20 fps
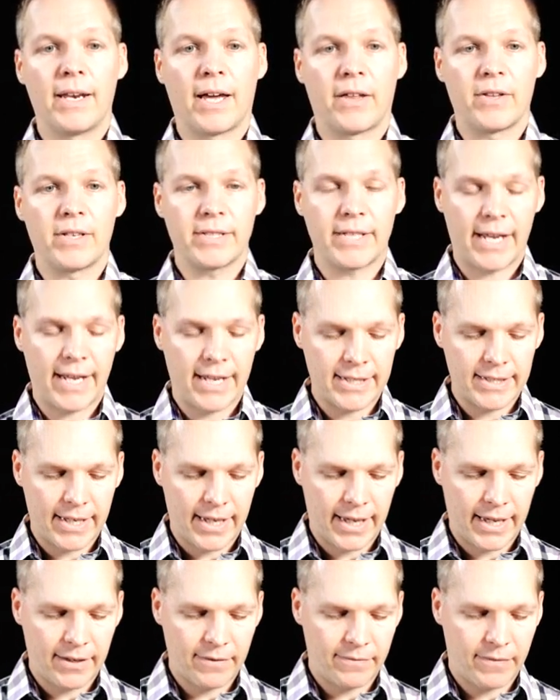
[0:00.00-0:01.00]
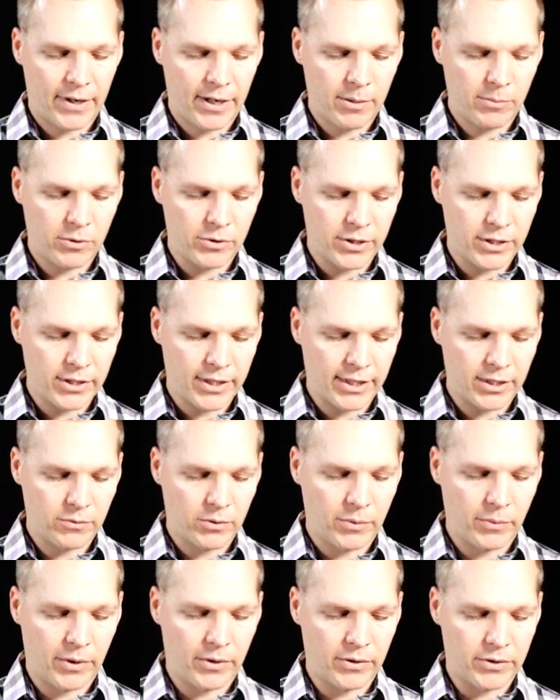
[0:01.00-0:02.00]
Now this has a variable just like
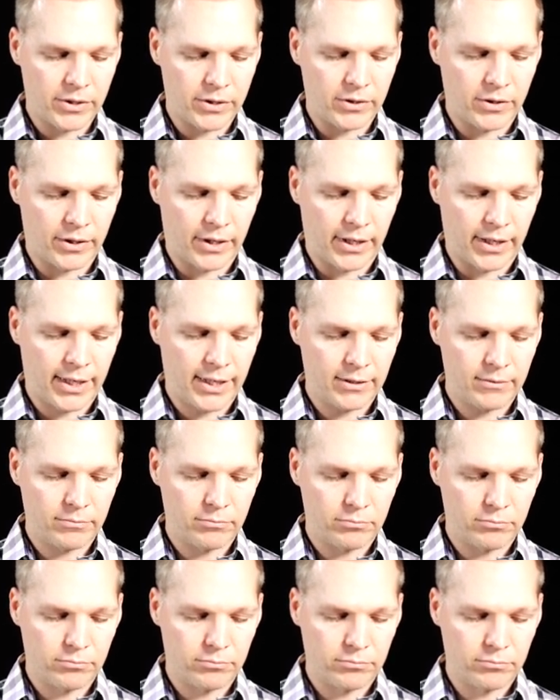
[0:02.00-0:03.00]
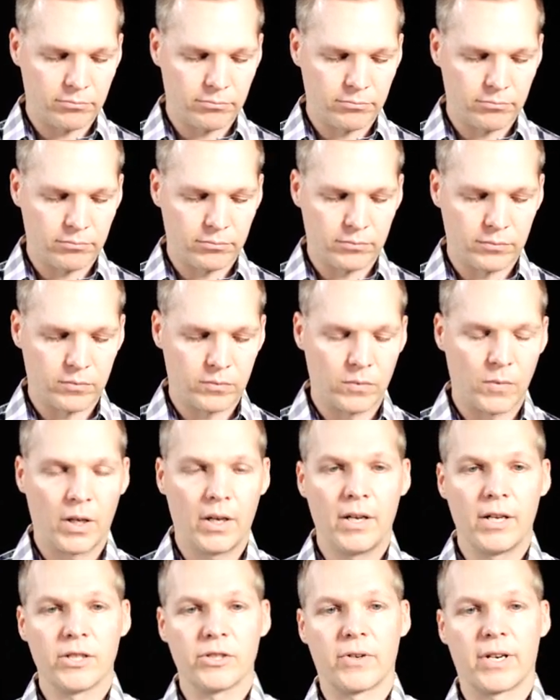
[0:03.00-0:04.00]
the one we were just looking at.
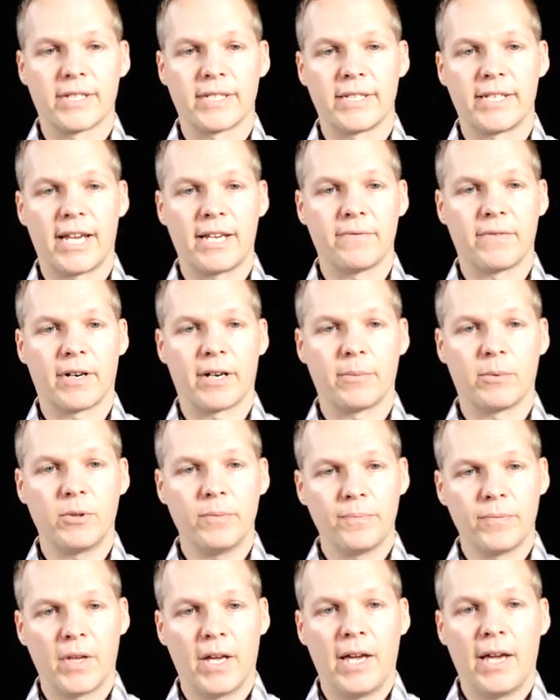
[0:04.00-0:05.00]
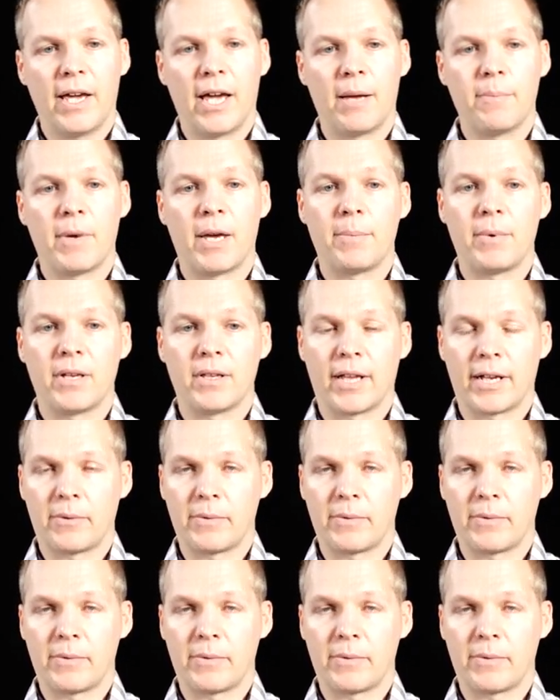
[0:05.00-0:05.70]
So it has a date variable, and maybe